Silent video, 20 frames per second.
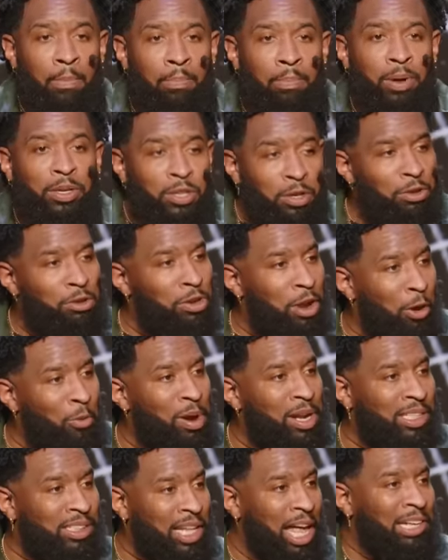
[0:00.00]
But do you know
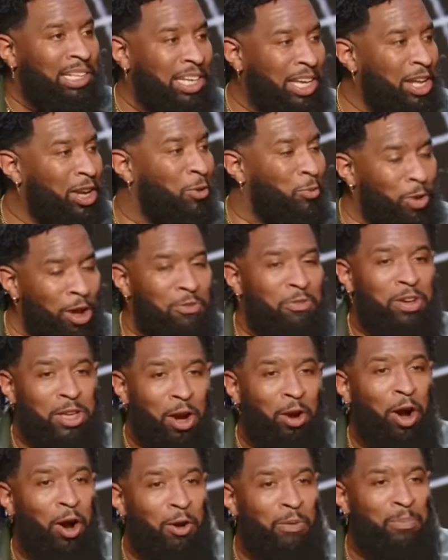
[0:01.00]
what it's like to get a whiff of
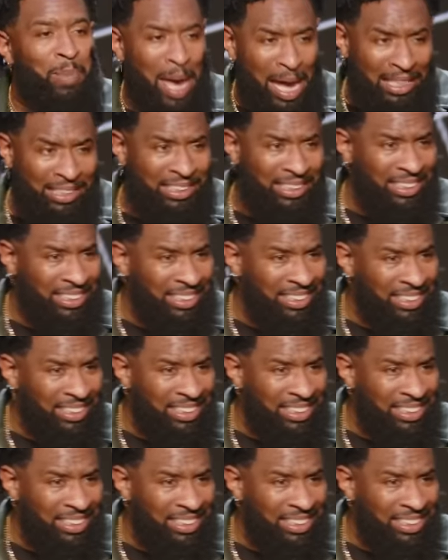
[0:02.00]
your own mess?